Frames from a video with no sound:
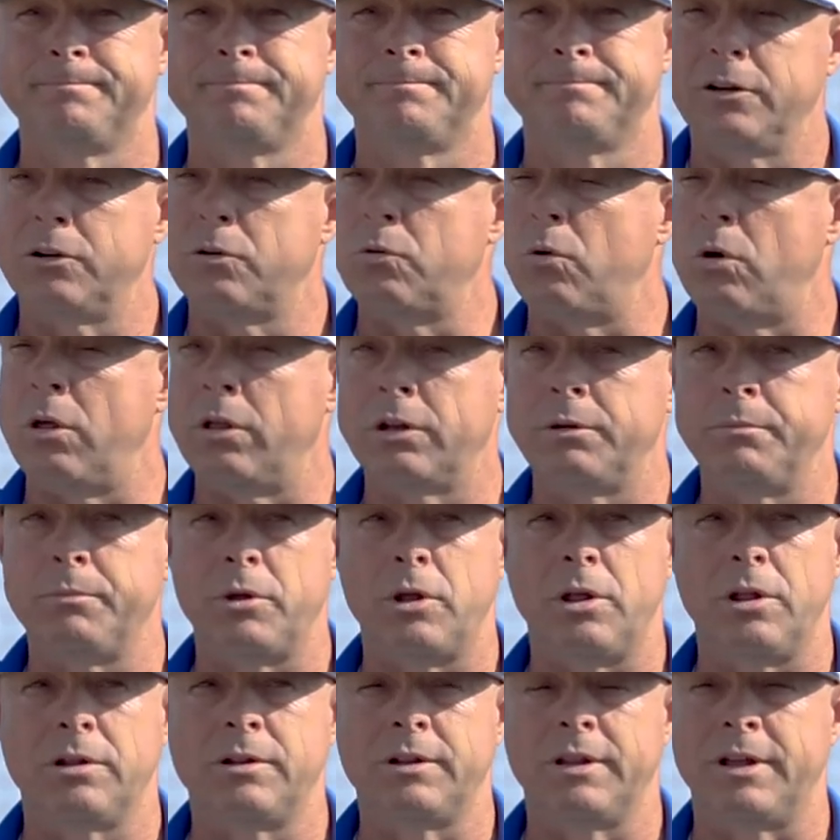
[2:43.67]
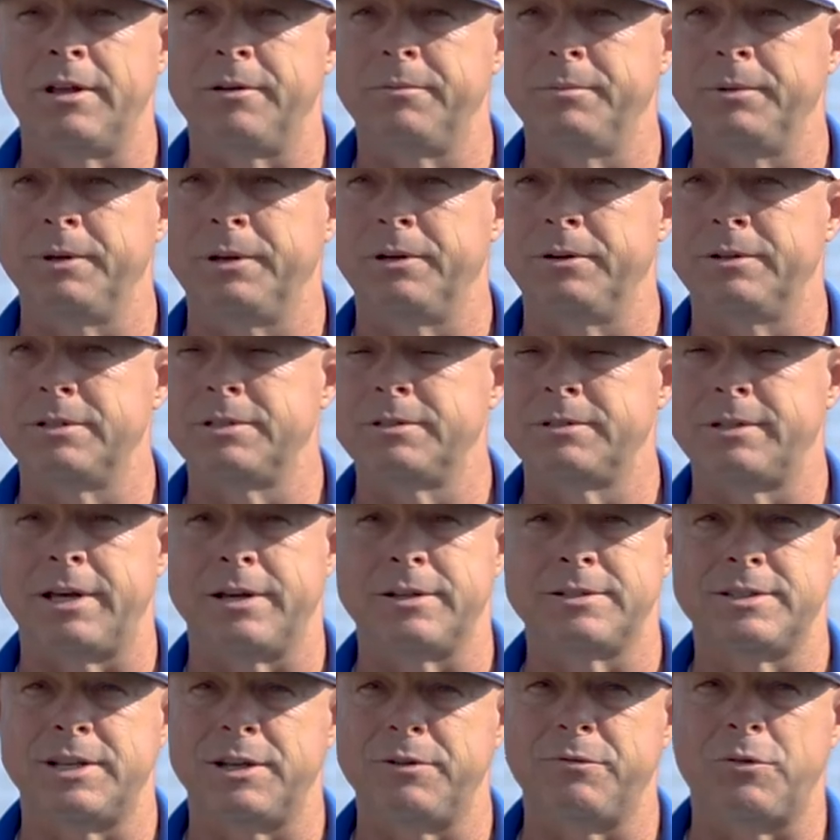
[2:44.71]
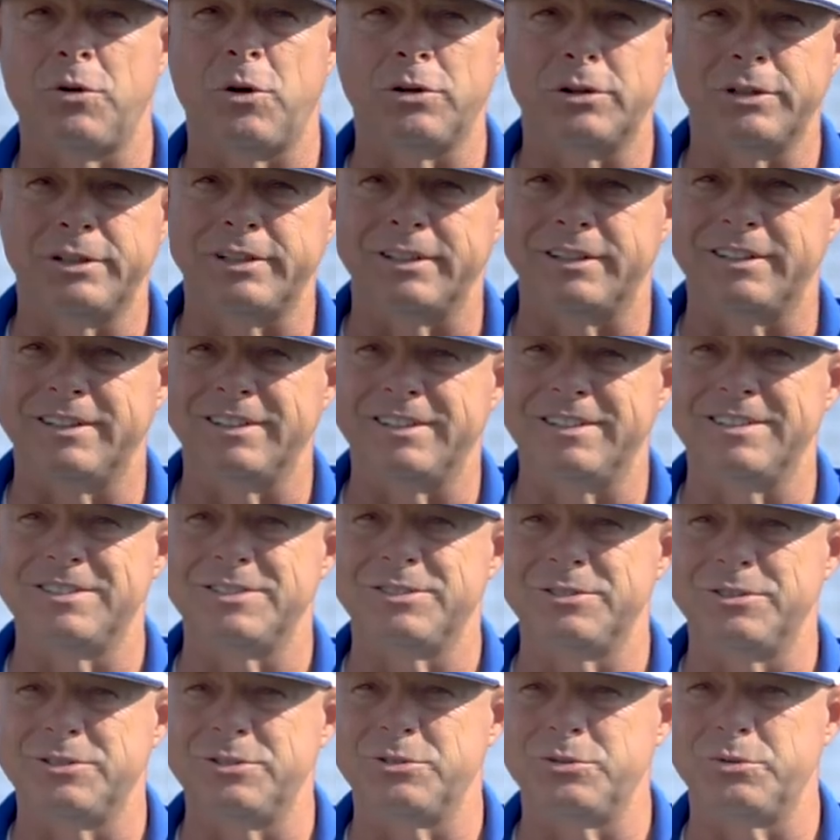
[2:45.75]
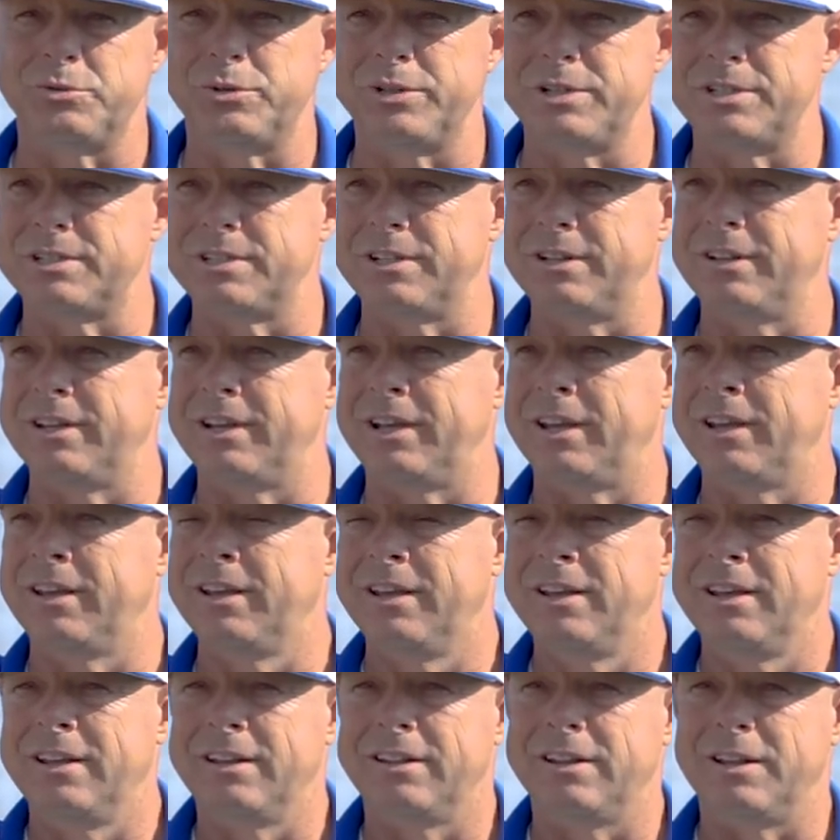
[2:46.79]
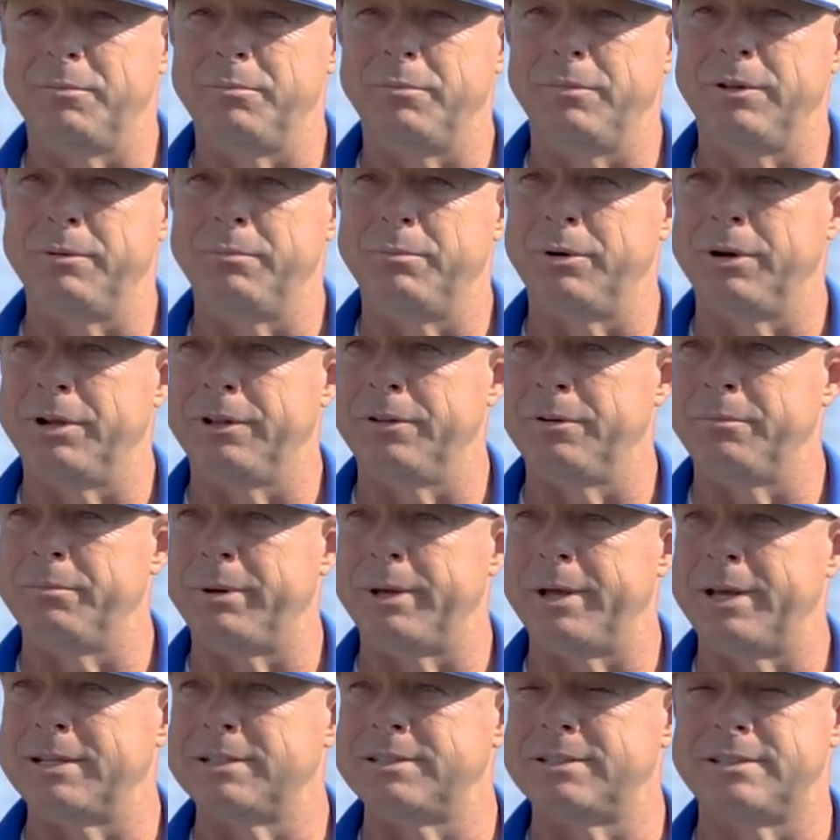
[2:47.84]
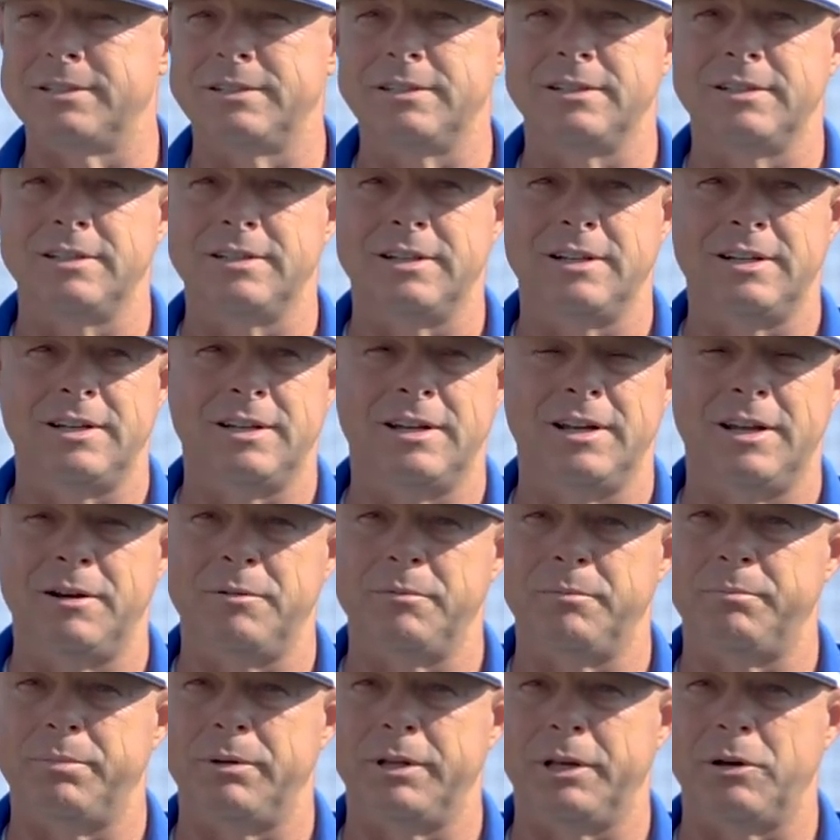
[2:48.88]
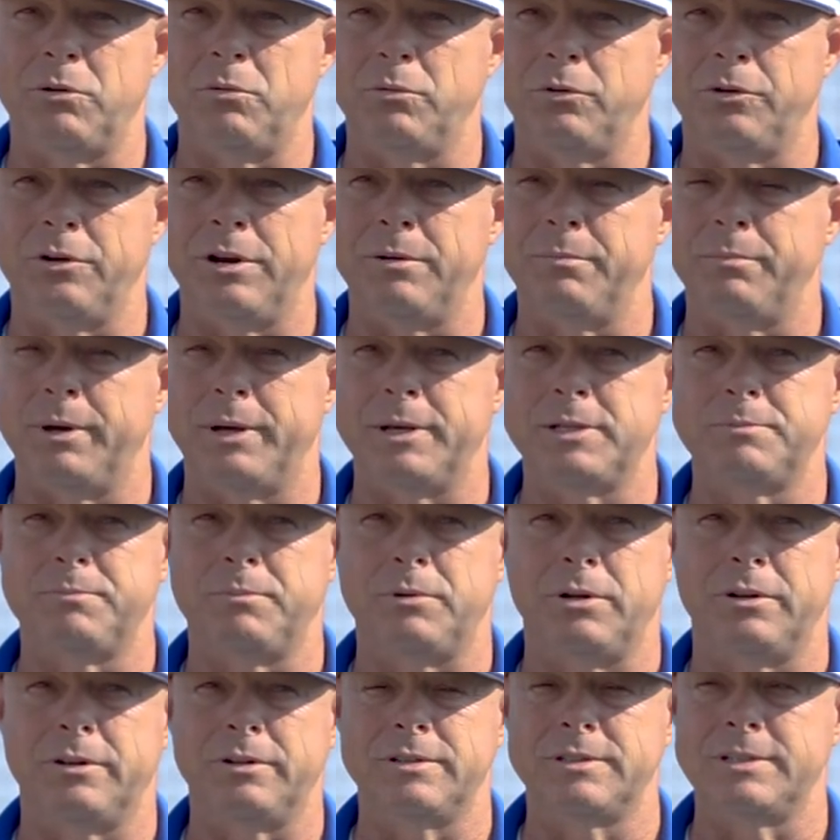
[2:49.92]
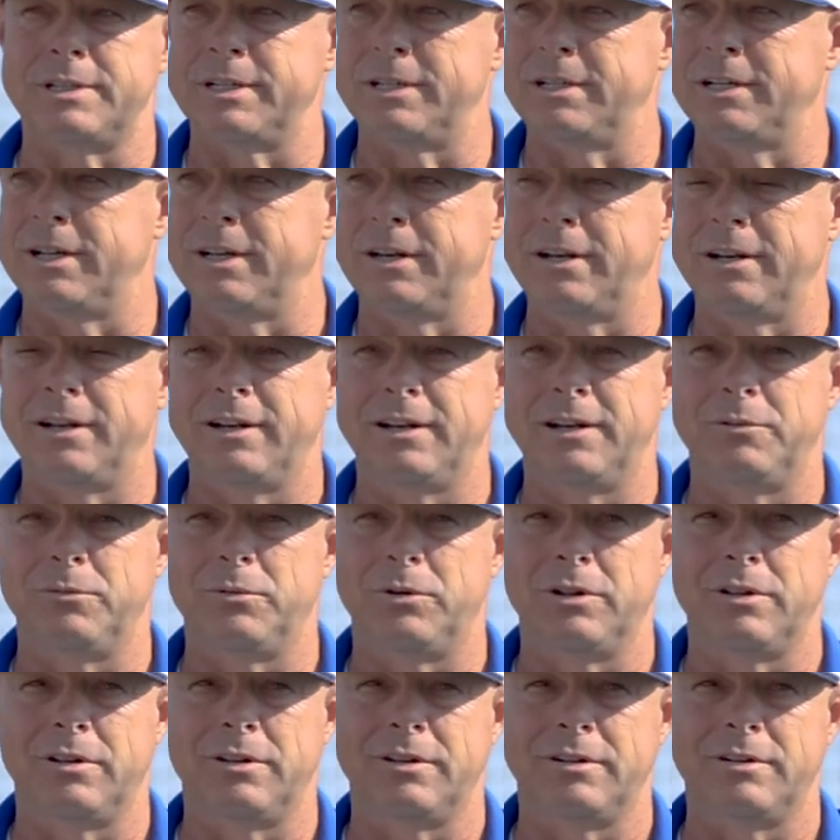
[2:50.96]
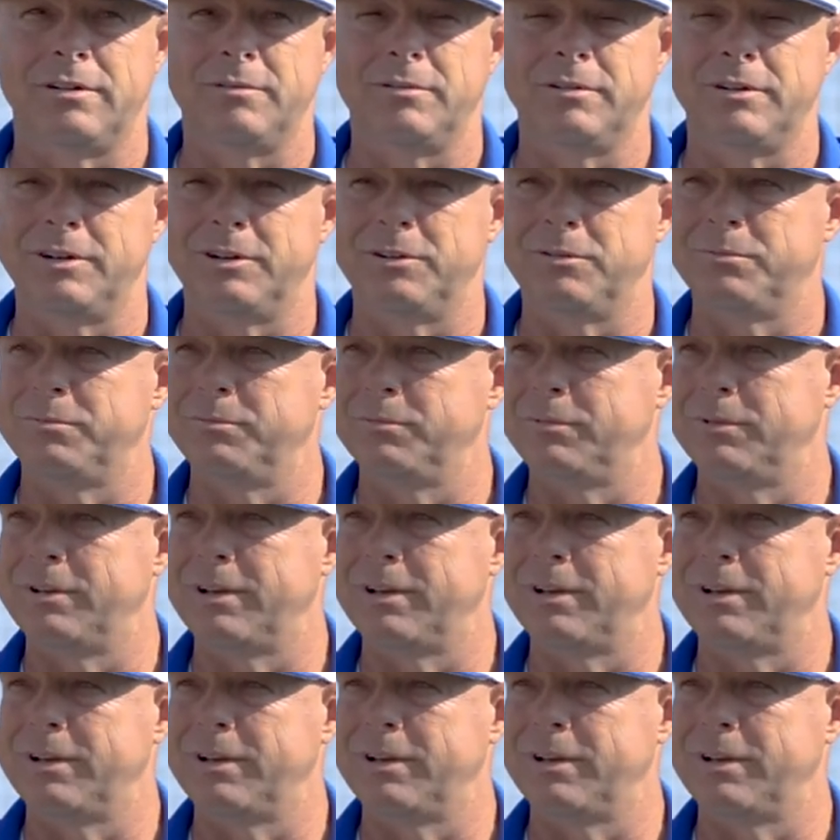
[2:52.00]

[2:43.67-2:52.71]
They're a quality ball club. You know, it's Cal State Fullerton. There's a reason they bring their best and play great baseball. They're sitting in one of the, you know,